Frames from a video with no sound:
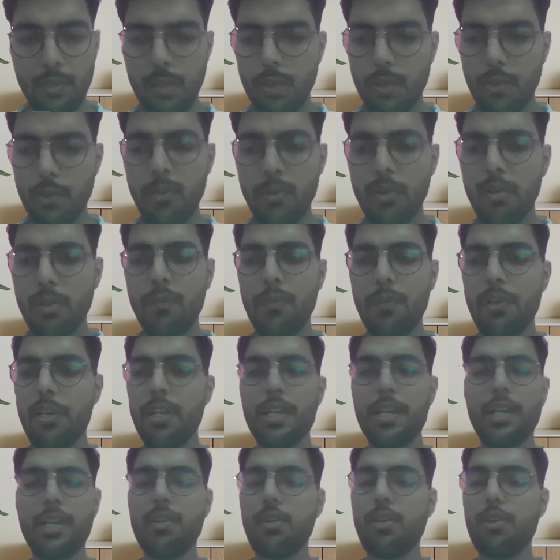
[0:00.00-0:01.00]
No.
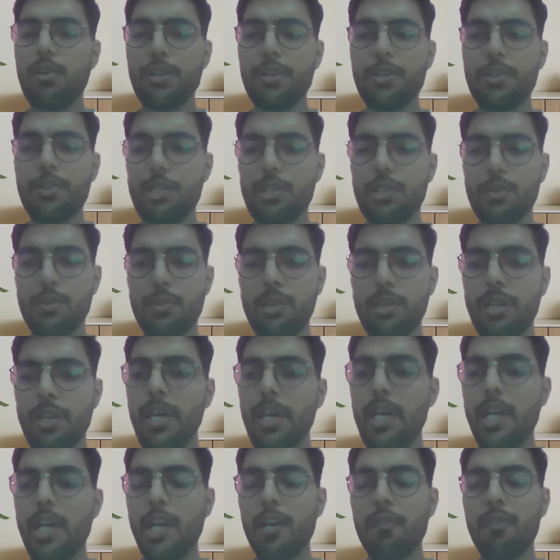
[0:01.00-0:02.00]
It will not reduce the node.
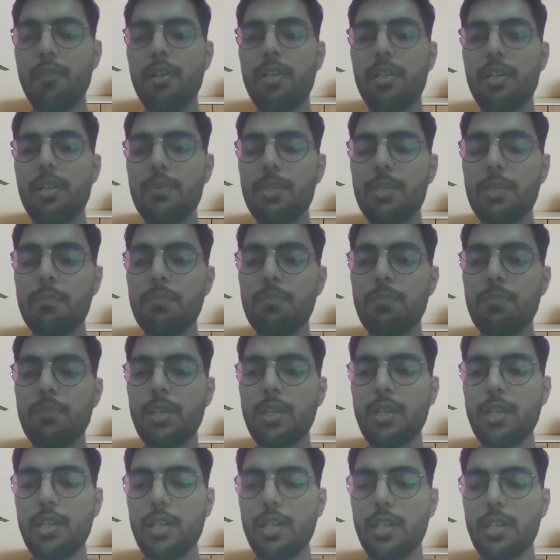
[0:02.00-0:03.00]
It will run
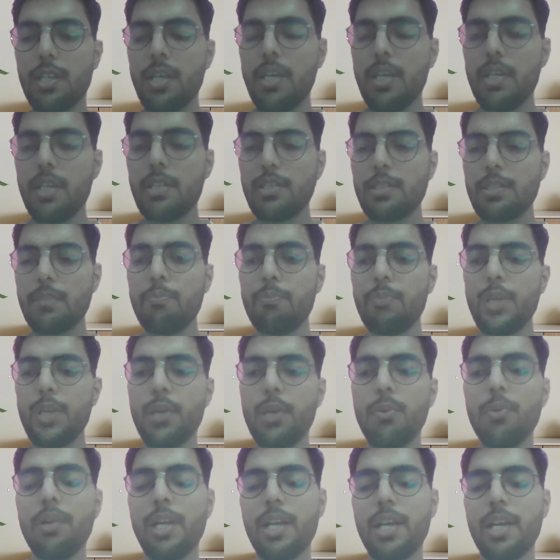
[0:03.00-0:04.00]
some
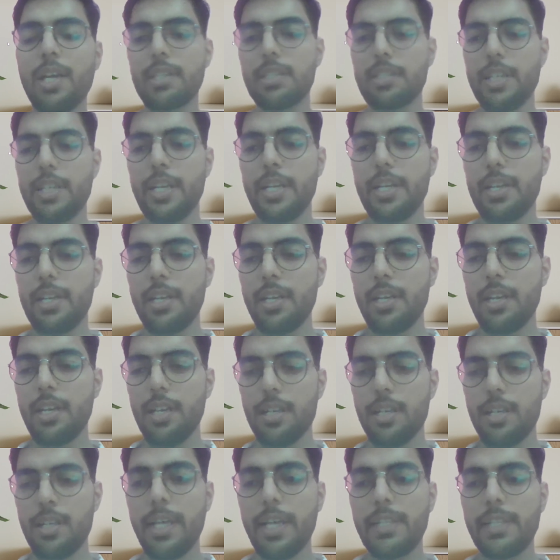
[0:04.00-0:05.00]
BU tasks, right?
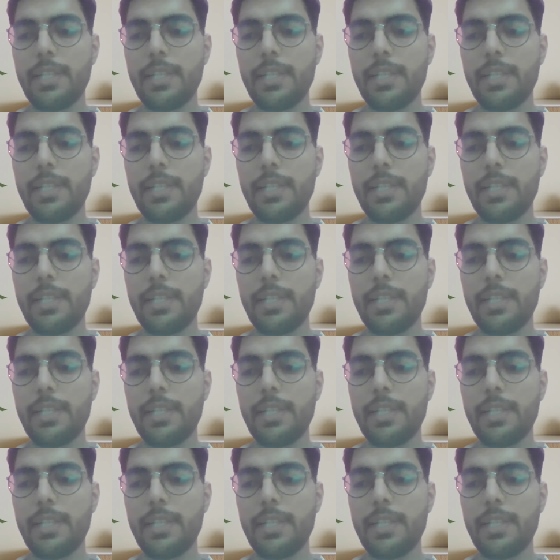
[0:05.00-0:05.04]
Like